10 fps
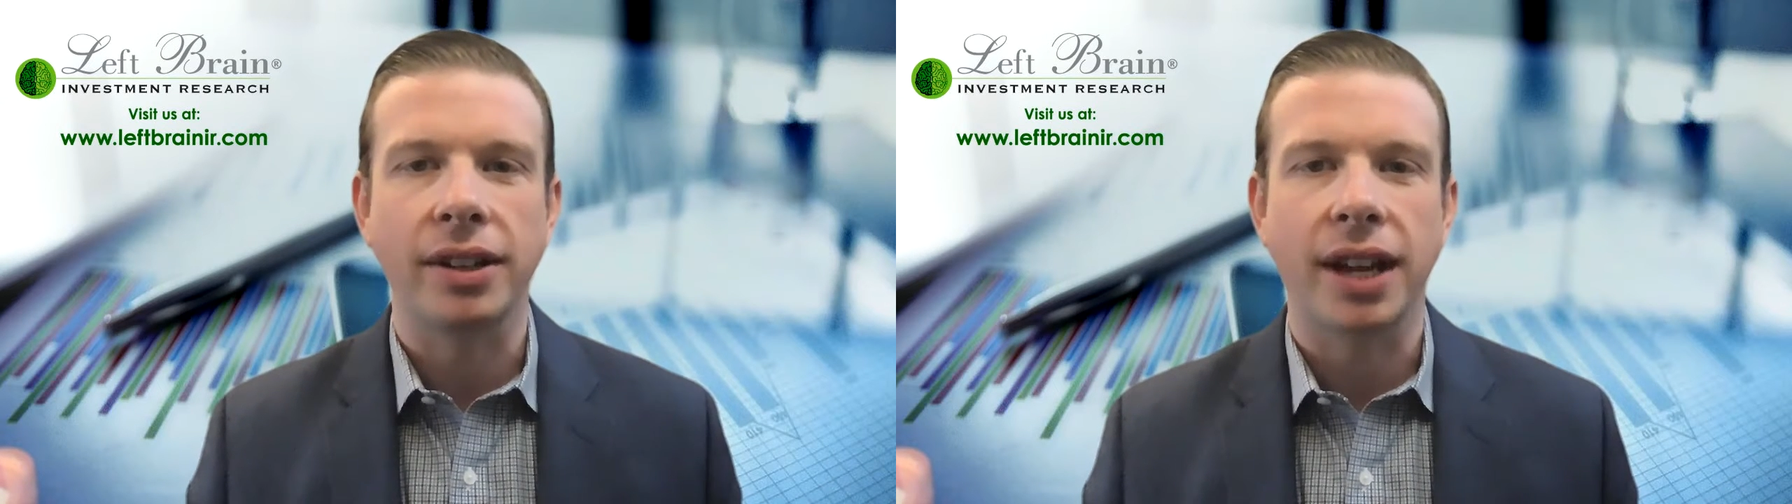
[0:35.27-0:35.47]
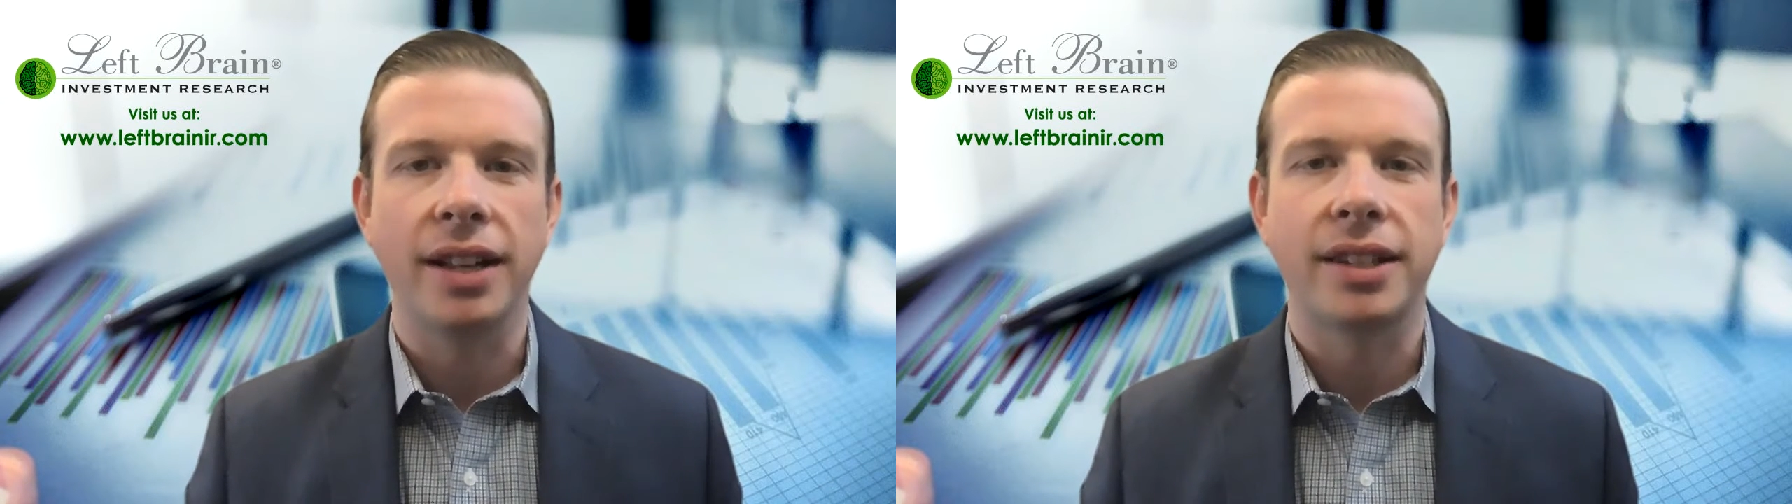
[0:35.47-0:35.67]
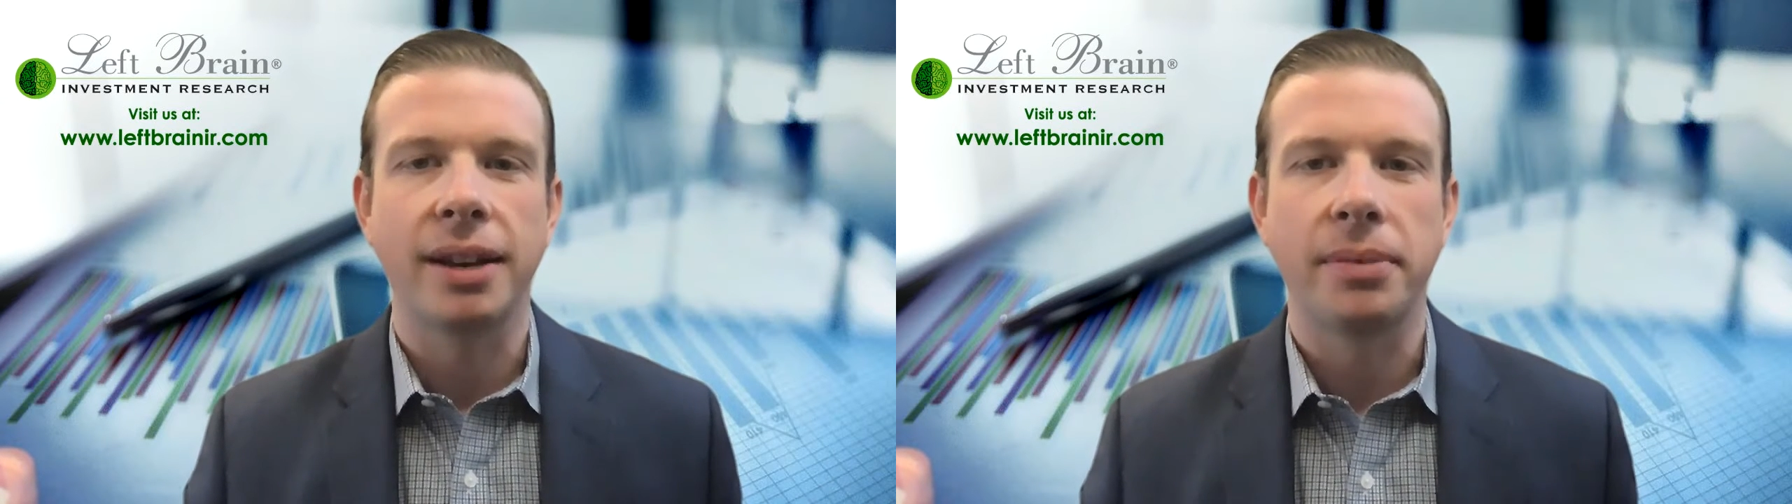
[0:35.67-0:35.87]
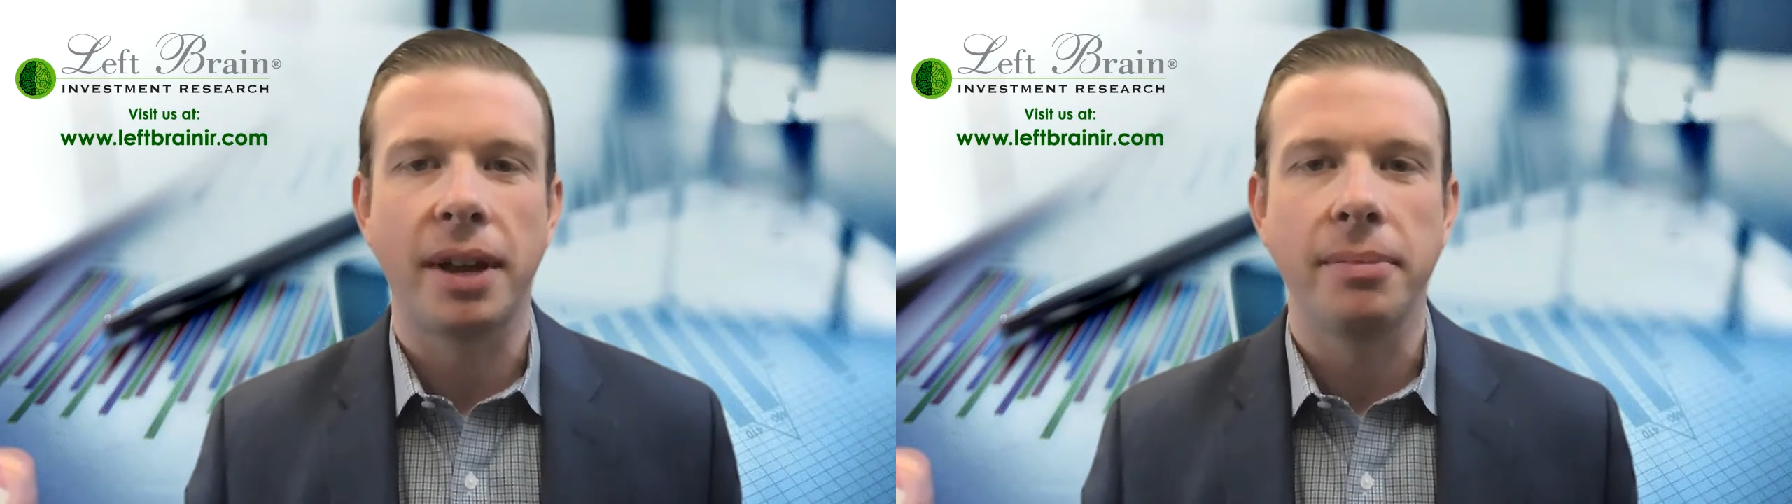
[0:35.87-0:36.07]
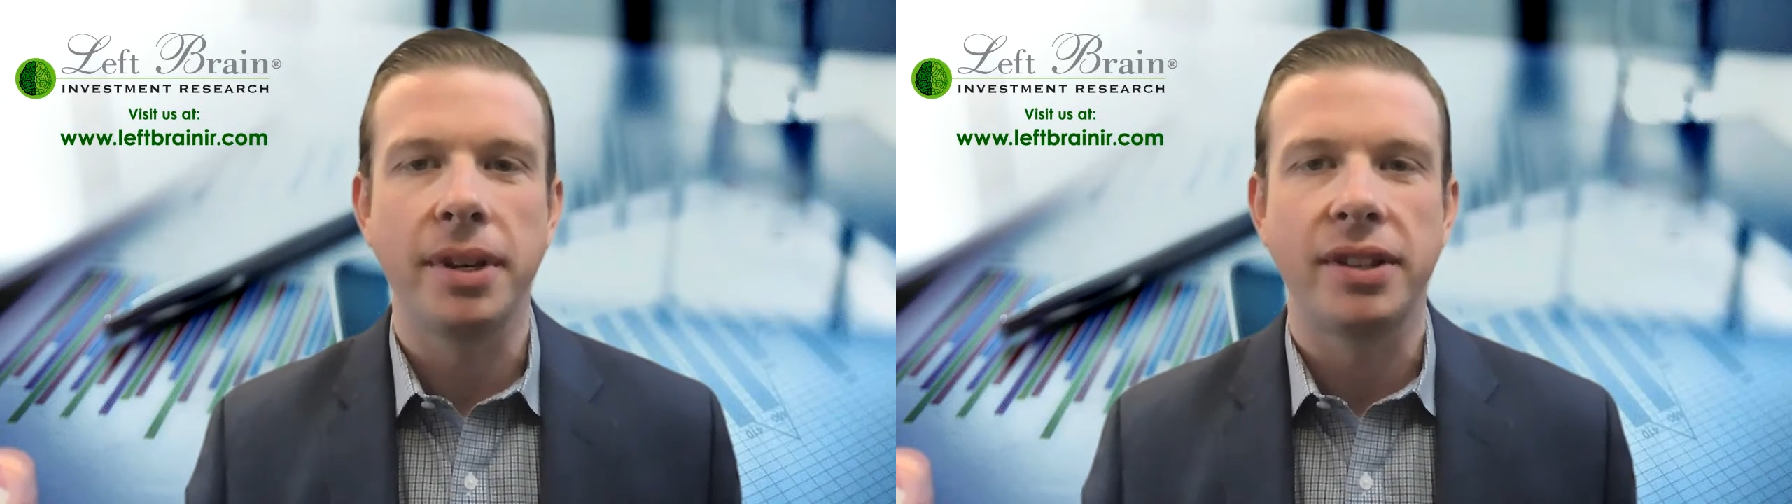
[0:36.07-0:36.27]
concept
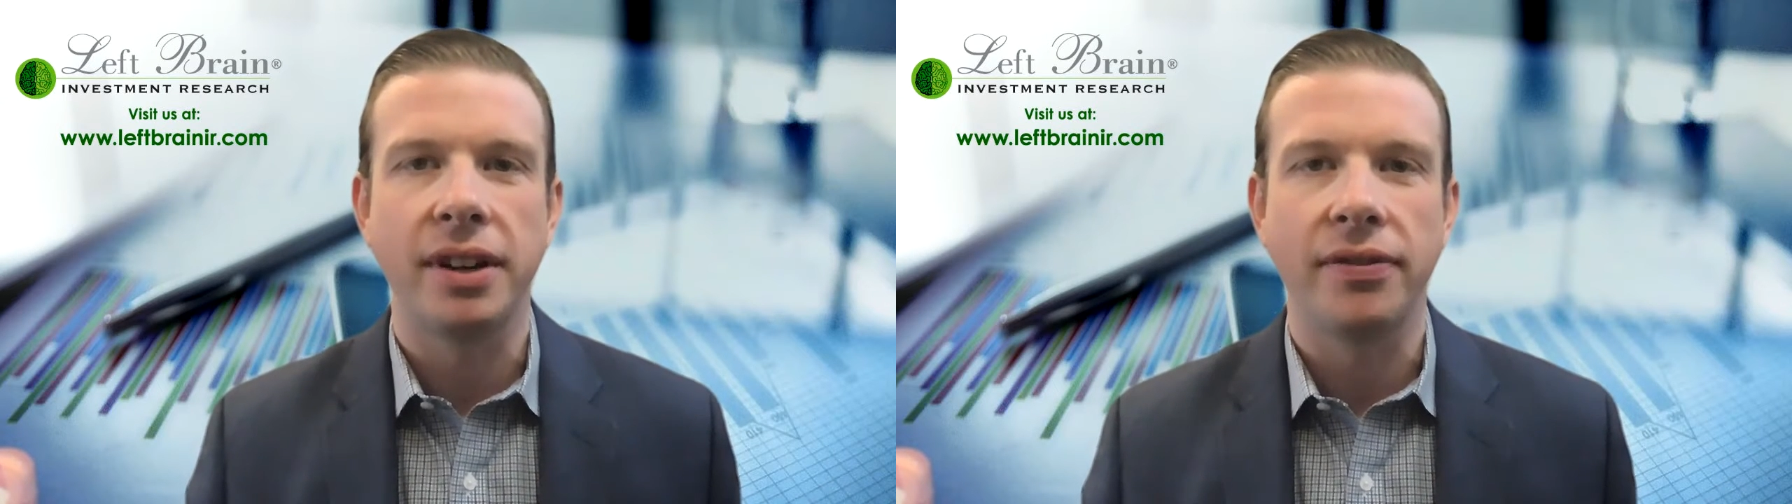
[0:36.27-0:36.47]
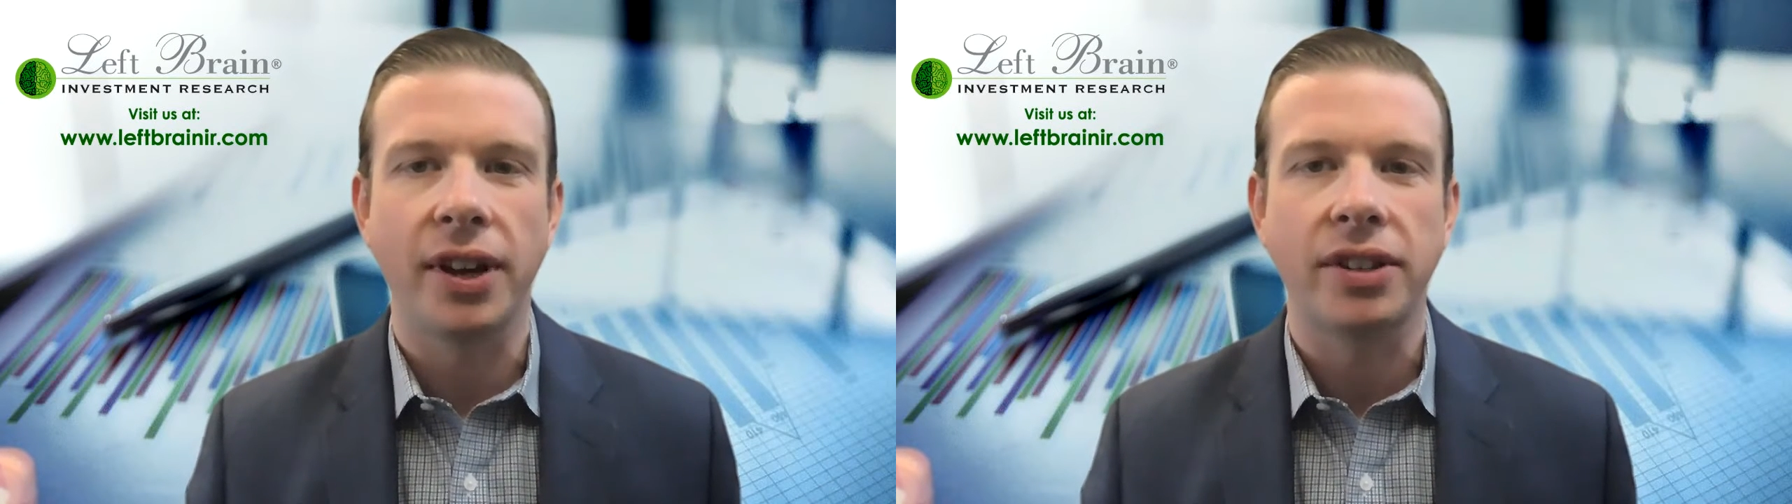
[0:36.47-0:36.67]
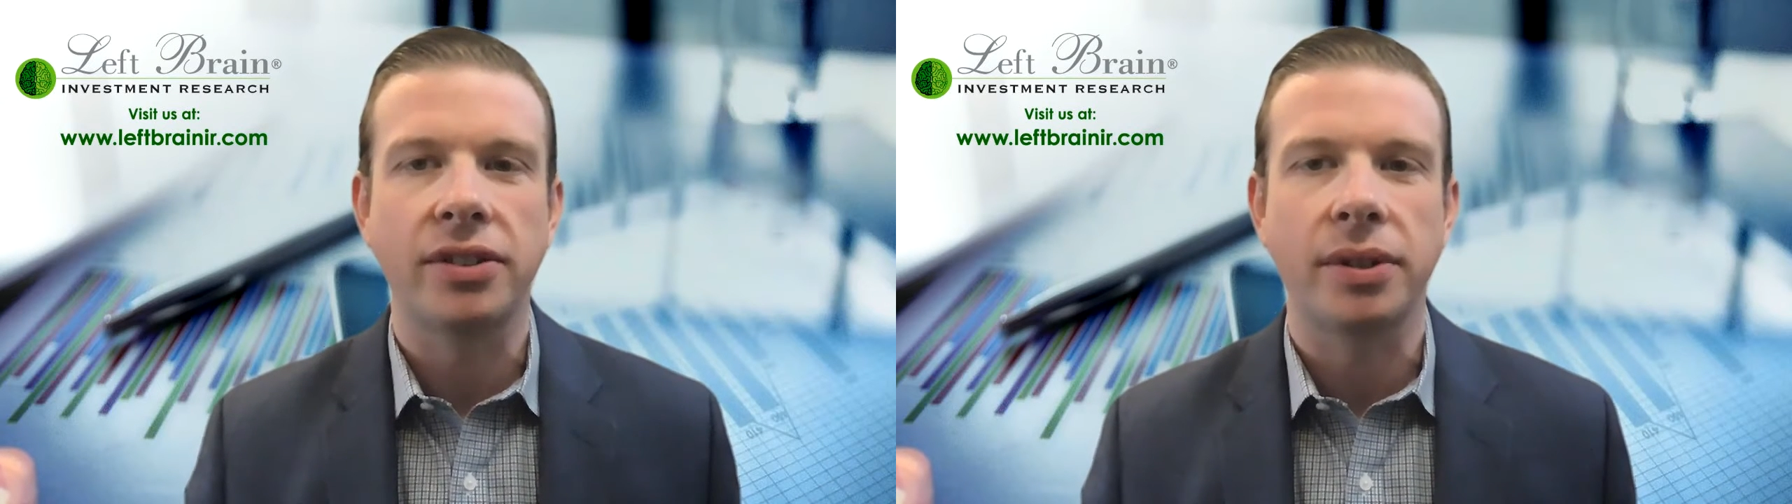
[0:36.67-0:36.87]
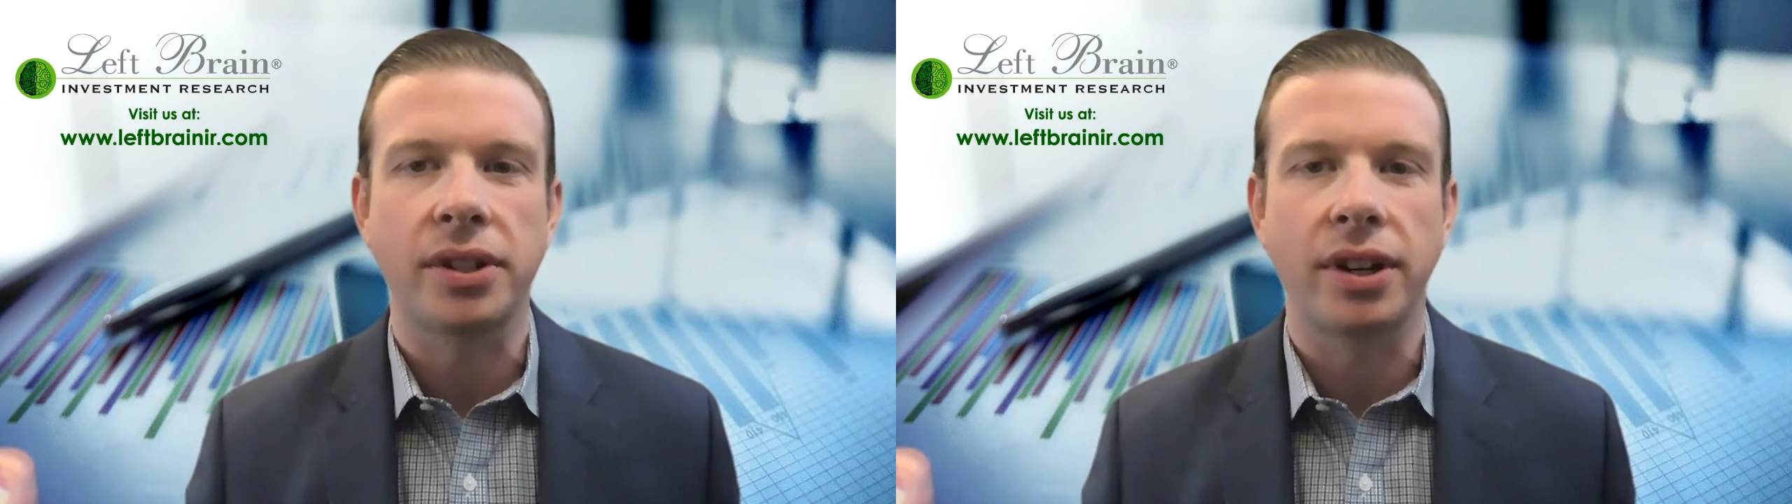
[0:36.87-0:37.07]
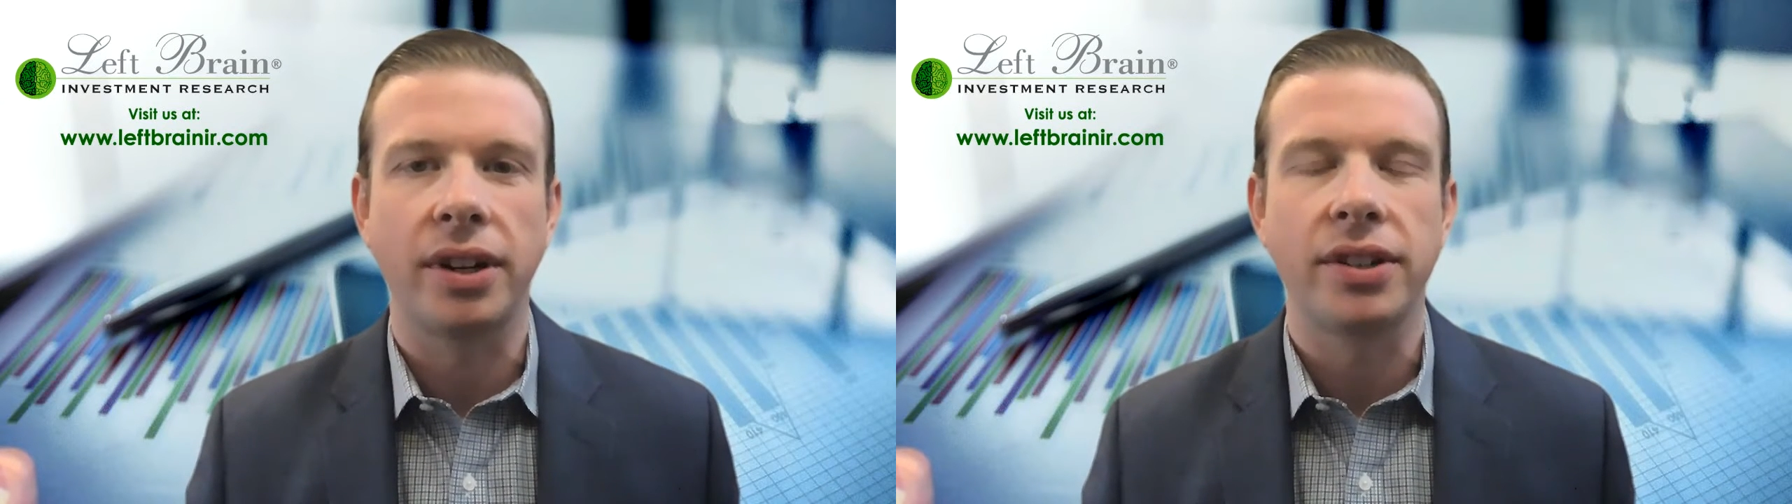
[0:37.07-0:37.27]
that means an investor's
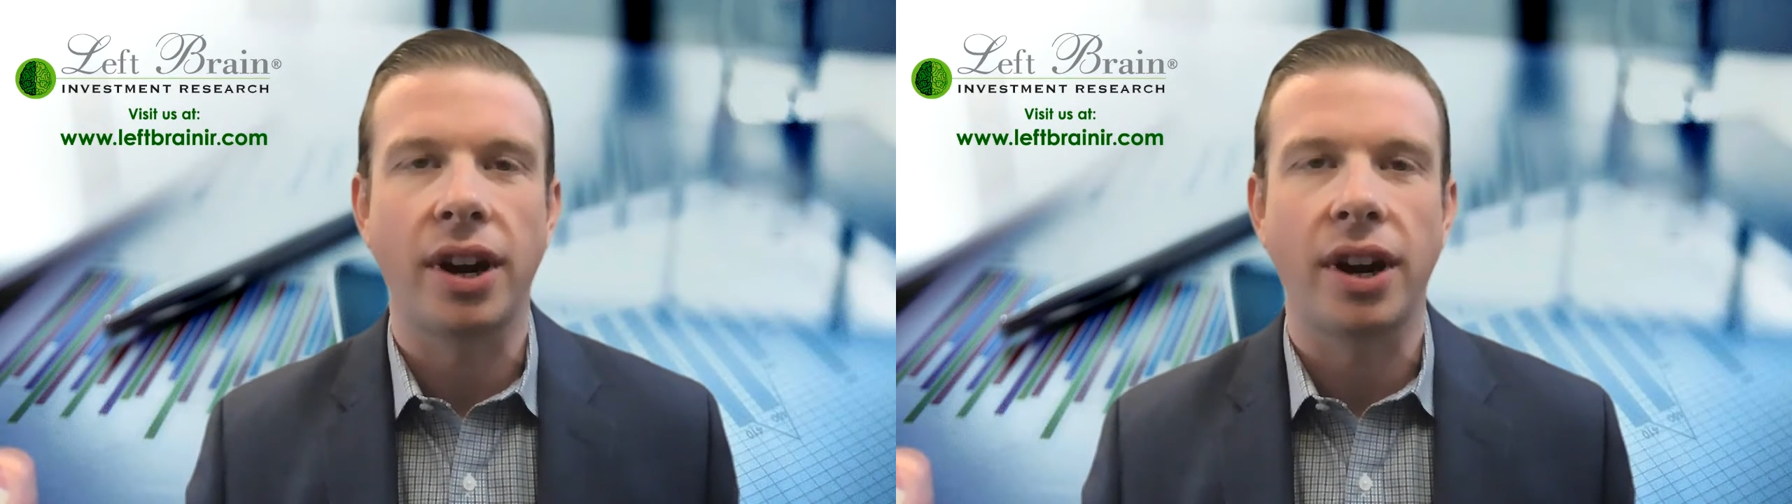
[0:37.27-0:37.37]
returns